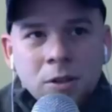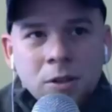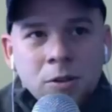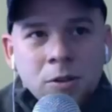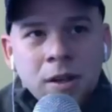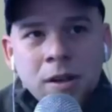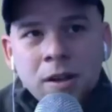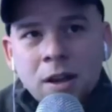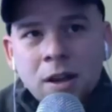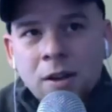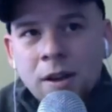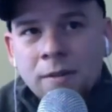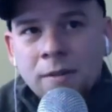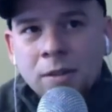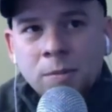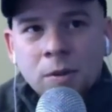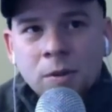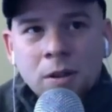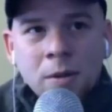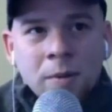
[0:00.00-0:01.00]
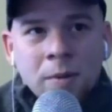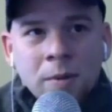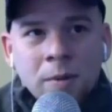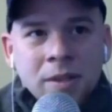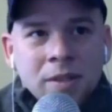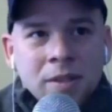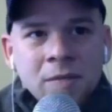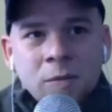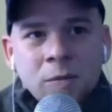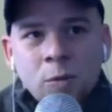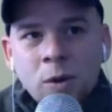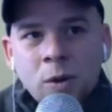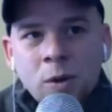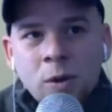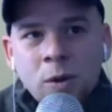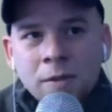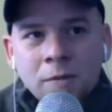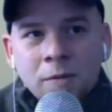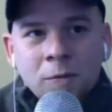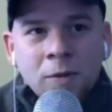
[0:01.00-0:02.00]
bit and now I have to put all my stuff
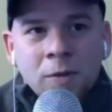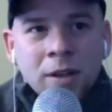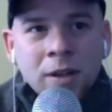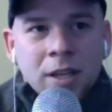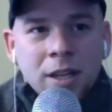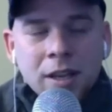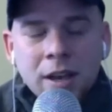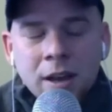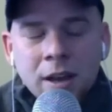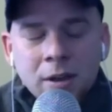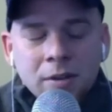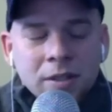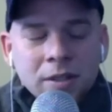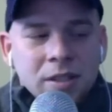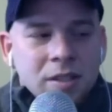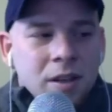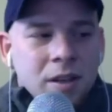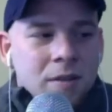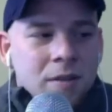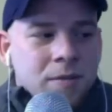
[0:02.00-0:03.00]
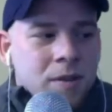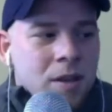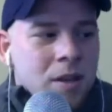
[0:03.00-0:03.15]
away and freaking out and stuff.